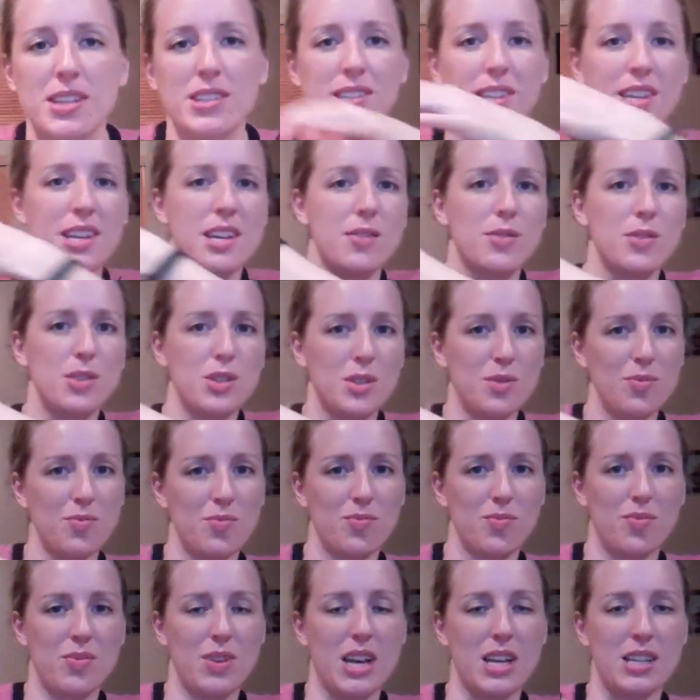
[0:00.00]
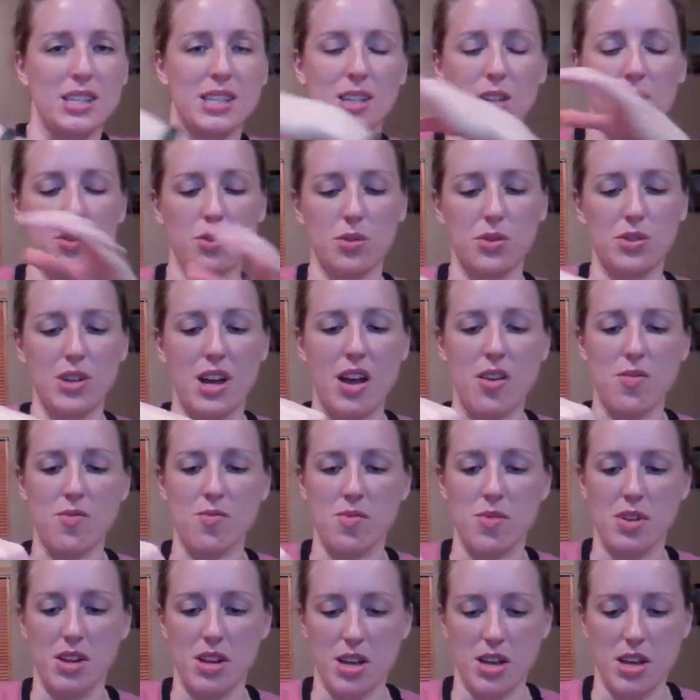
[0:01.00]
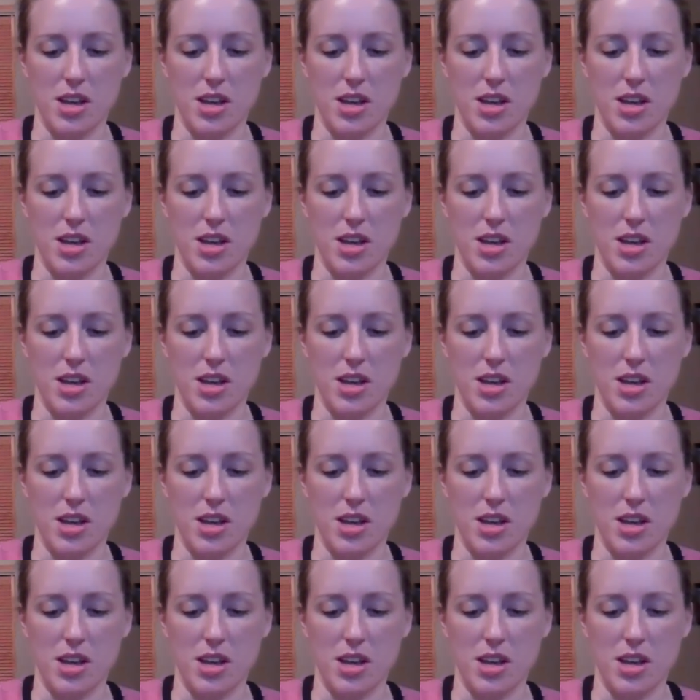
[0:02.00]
of the sleeves as it goes down.